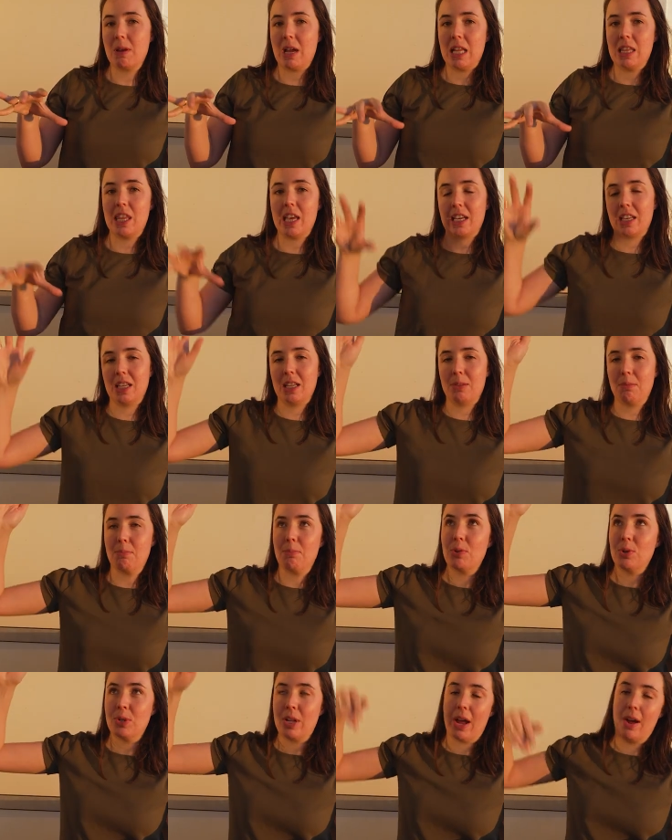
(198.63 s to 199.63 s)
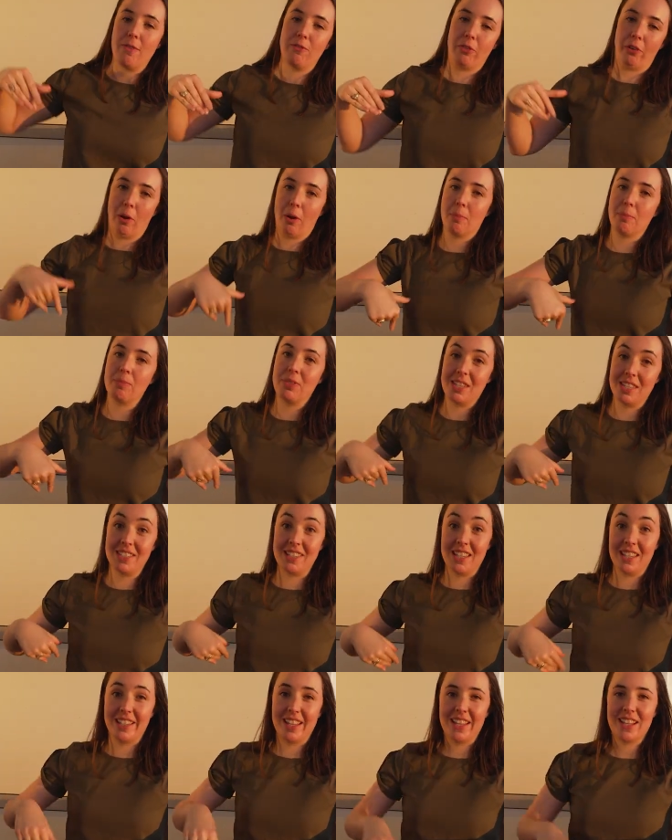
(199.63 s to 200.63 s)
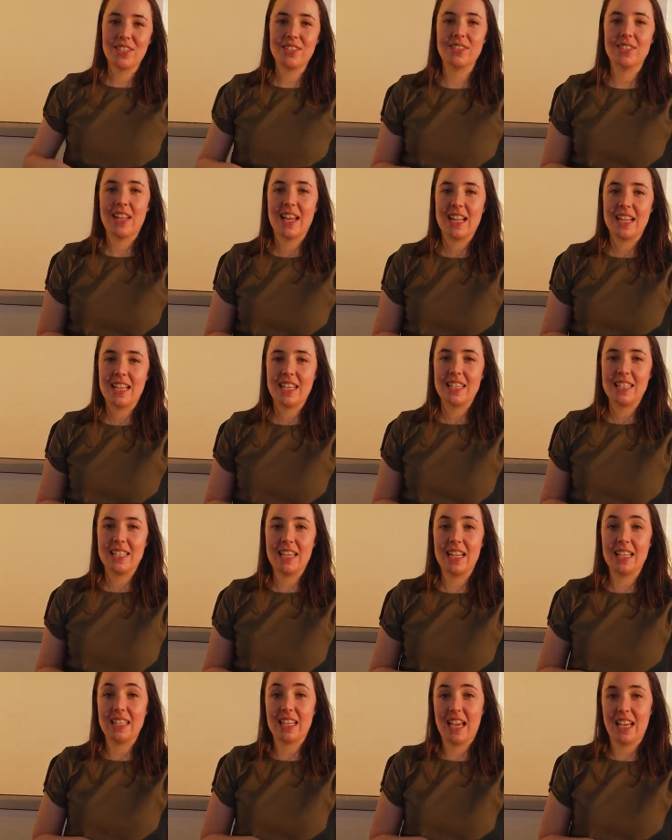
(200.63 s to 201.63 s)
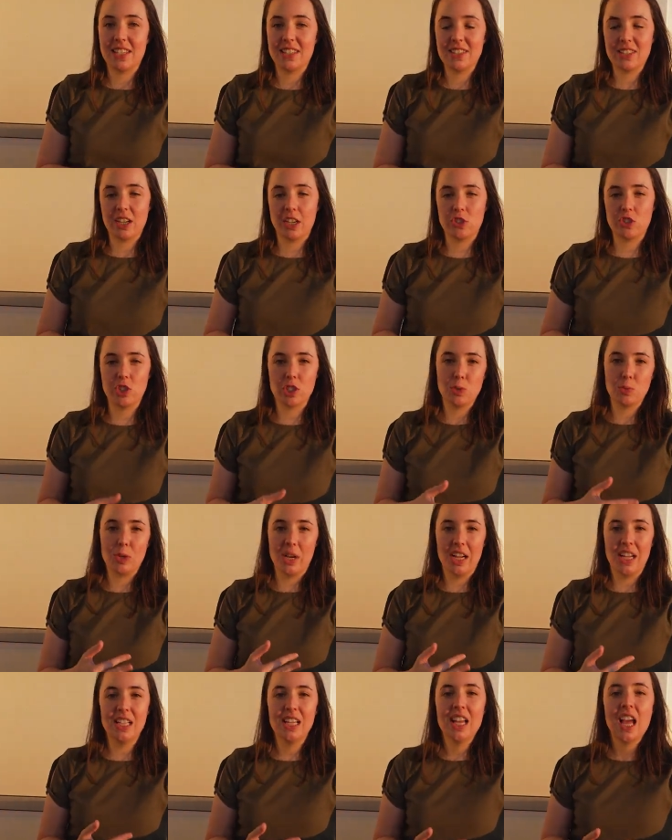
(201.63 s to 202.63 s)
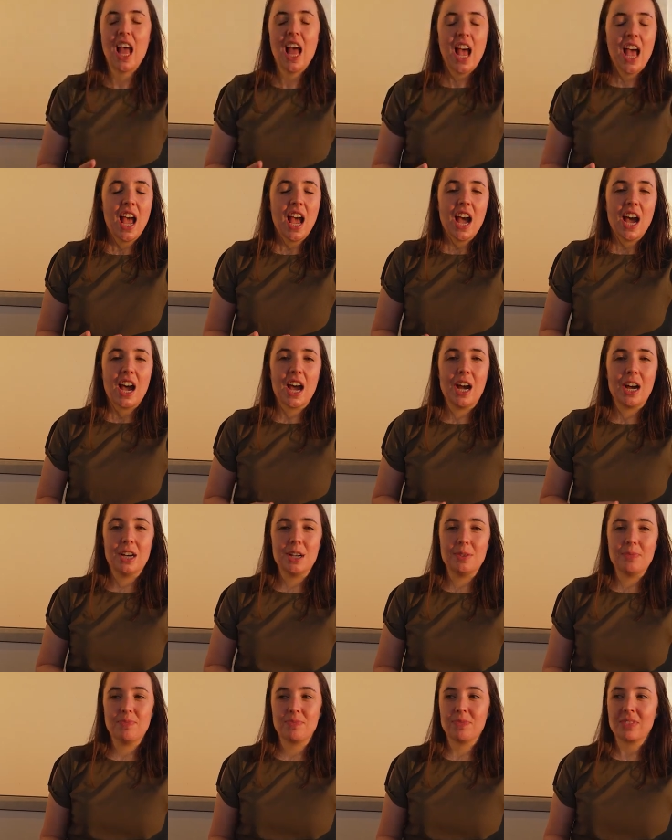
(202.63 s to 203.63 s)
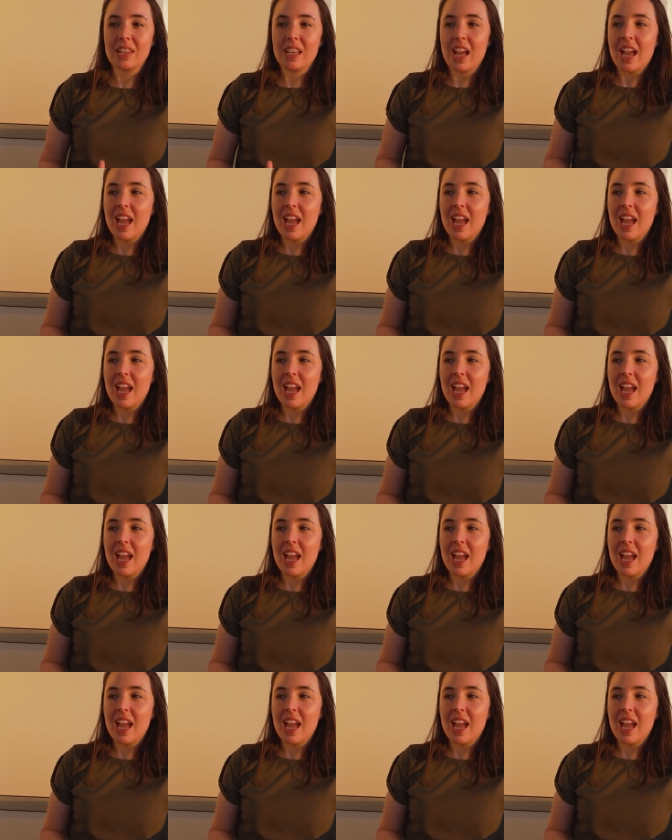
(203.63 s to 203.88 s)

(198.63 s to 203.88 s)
bed that can pull out from the ceiling, so that is a nice touch as well. Um,